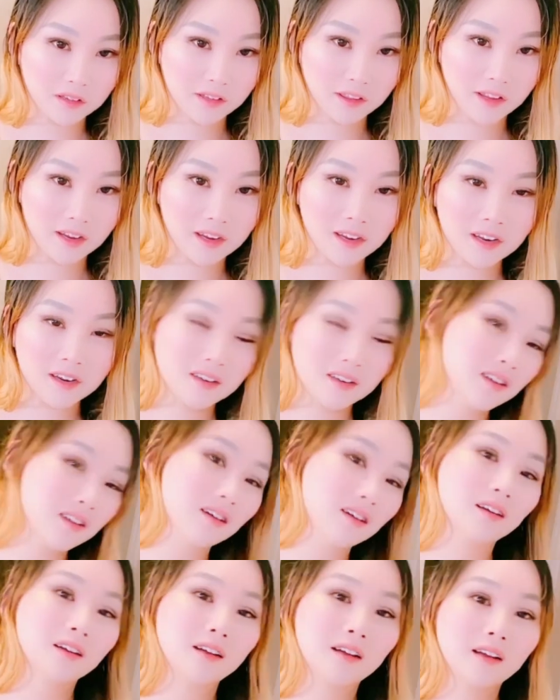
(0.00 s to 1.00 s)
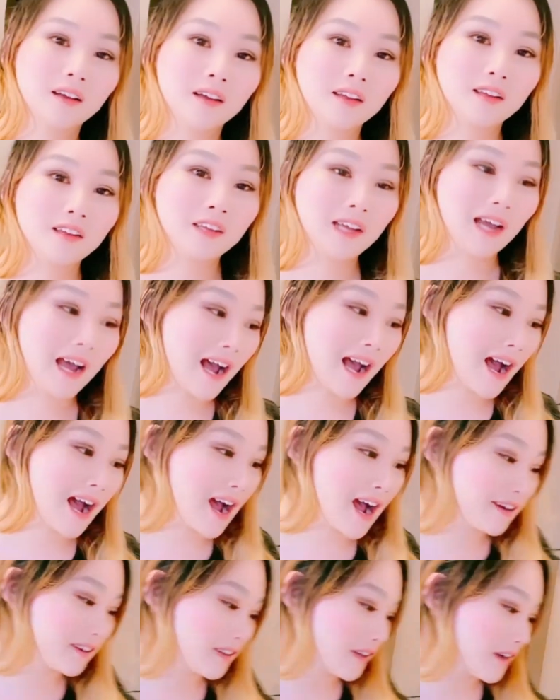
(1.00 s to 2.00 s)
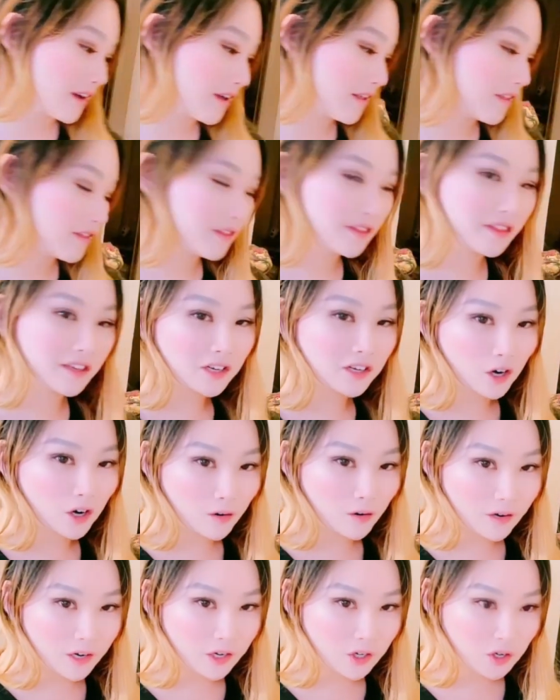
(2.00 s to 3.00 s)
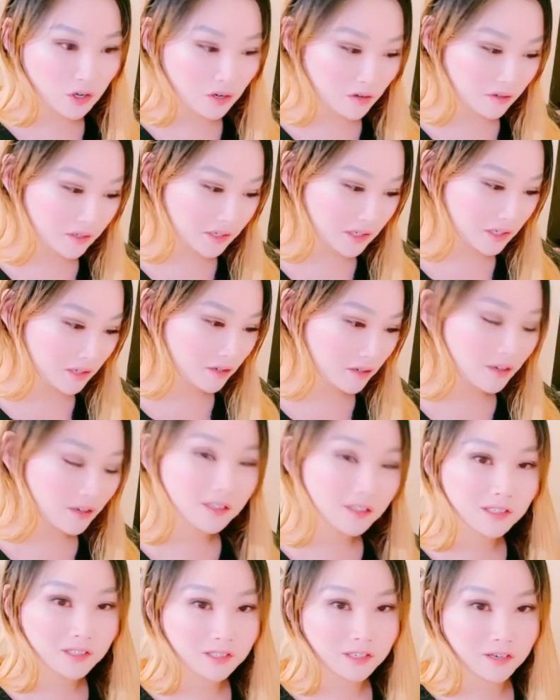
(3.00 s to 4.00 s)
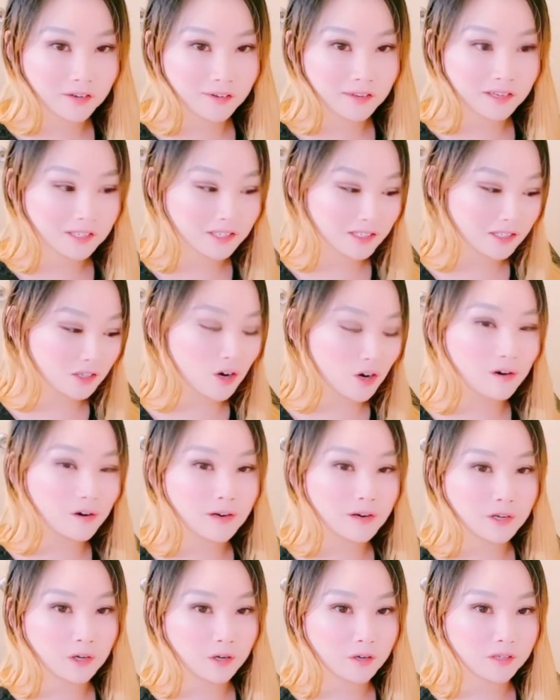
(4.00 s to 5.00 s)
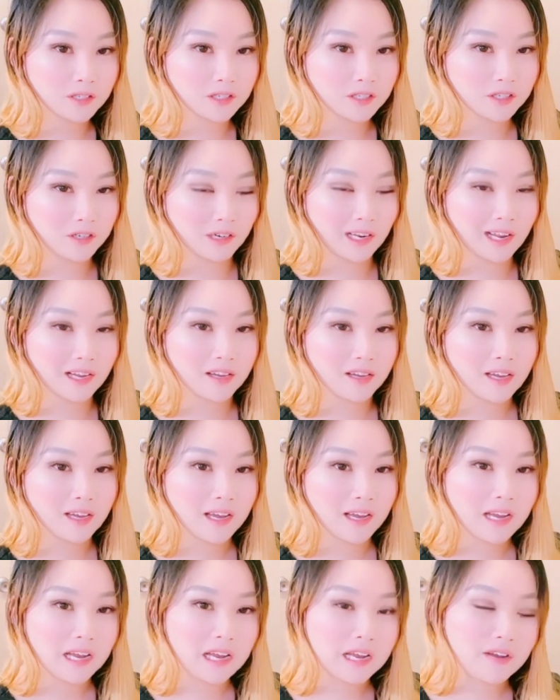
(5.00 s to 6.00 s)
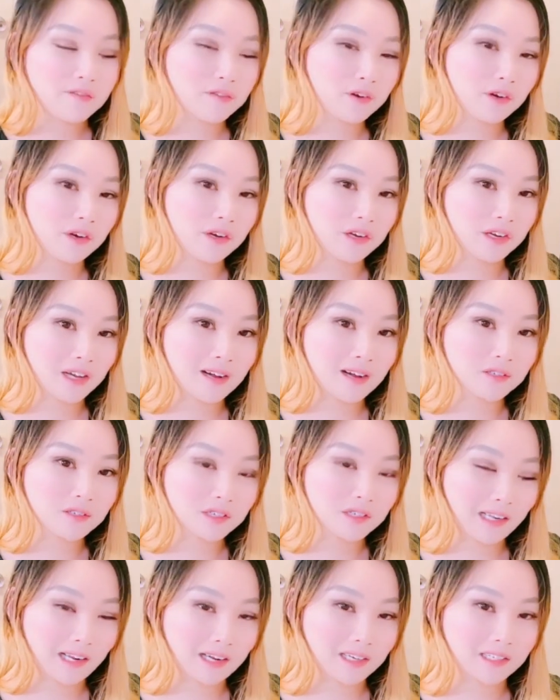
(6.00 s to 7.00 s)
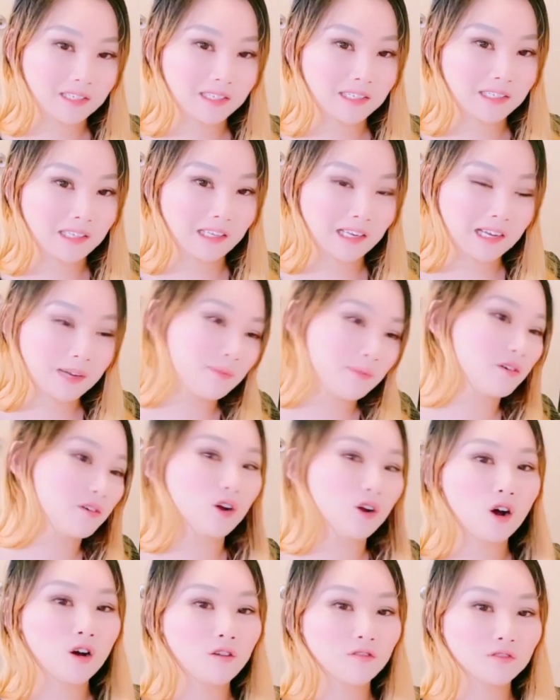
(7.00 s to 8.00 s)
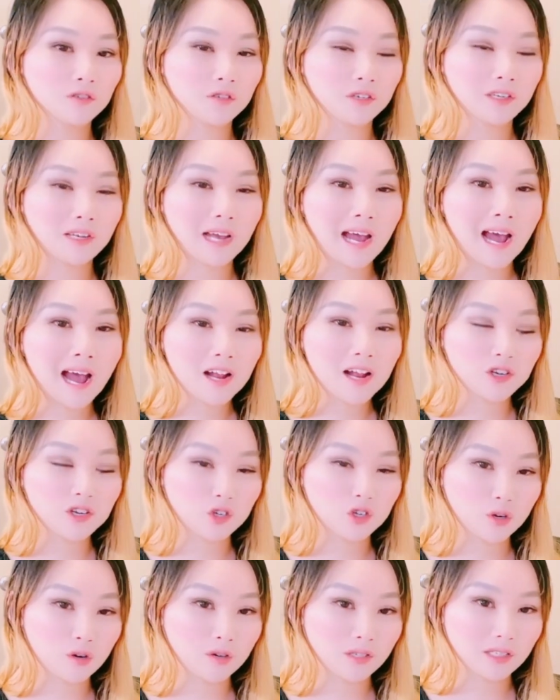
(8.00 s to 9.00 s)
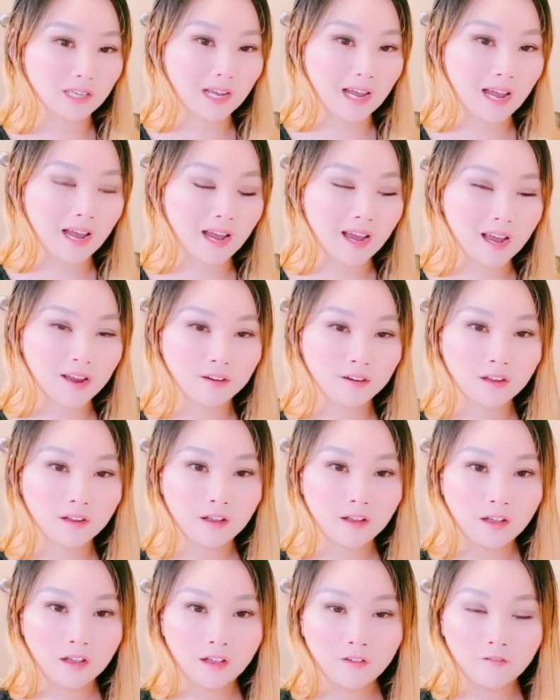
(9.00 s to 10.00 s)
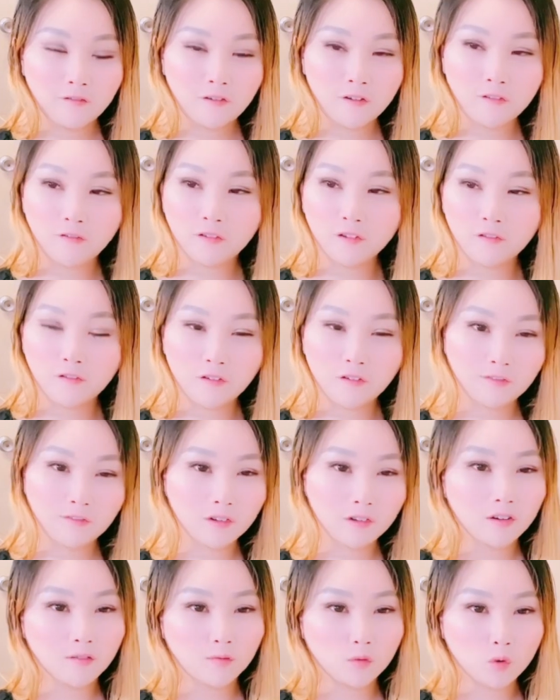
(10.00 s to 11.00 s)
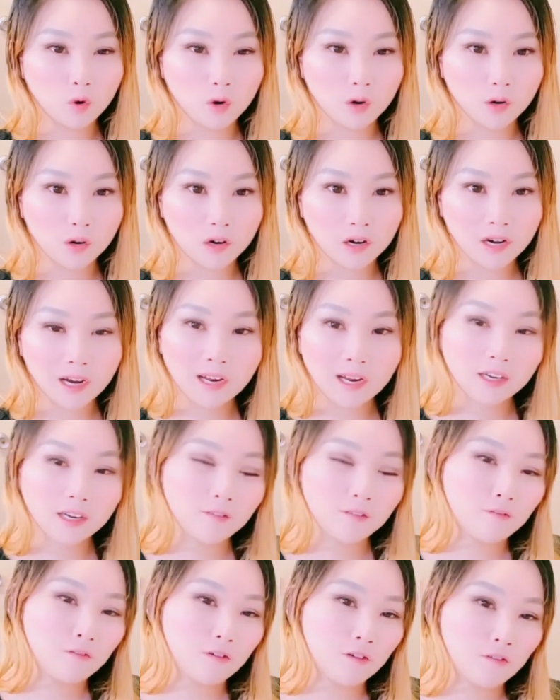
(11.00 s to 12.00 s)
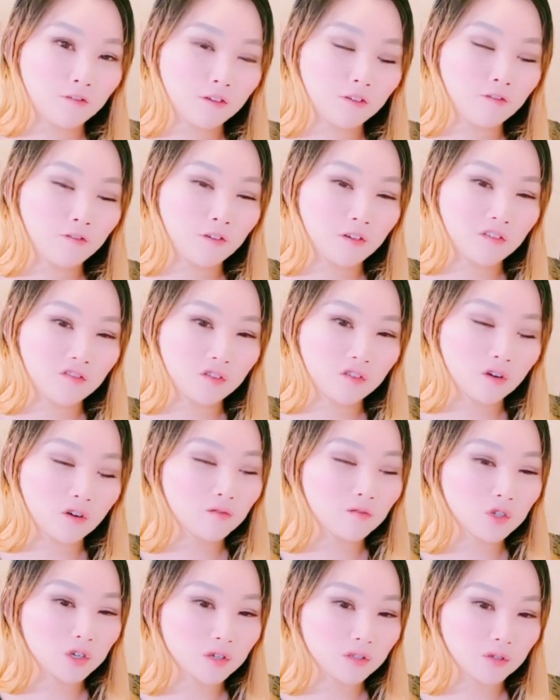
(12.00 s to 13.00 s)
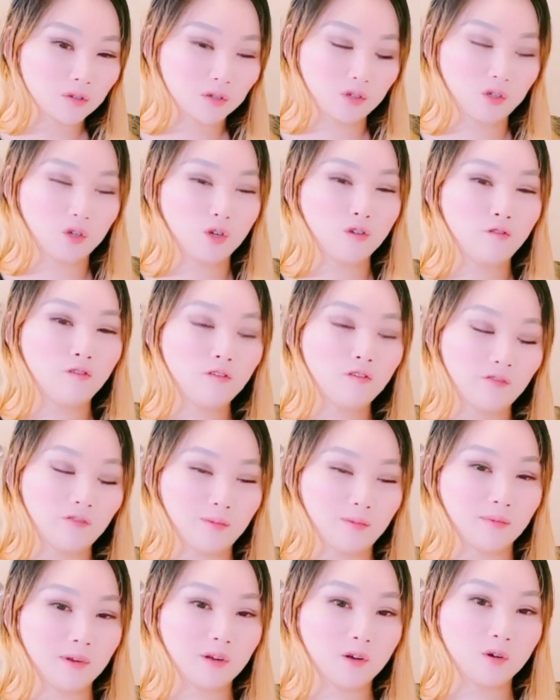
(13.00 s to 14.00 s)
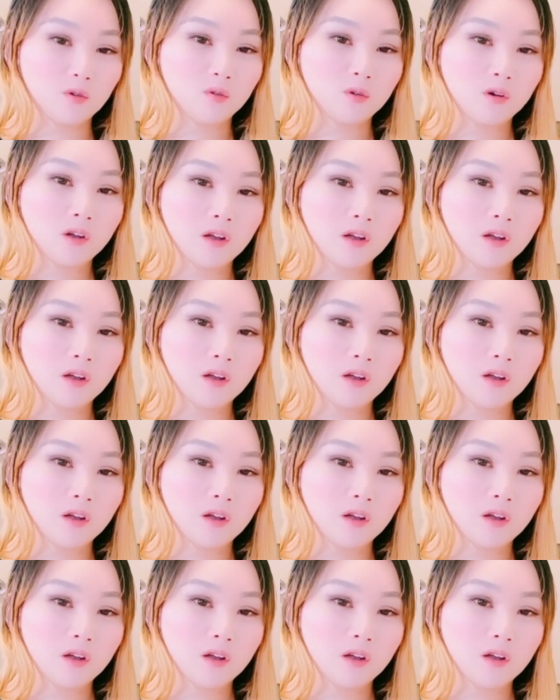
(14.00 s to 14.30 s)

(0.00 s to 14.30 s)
thing in, you add the orange juice. So this is the orange juice to like even it out, to like slimmer it off. So you add juice and 50-50 of water and then 50-50 of juice. So 250 ml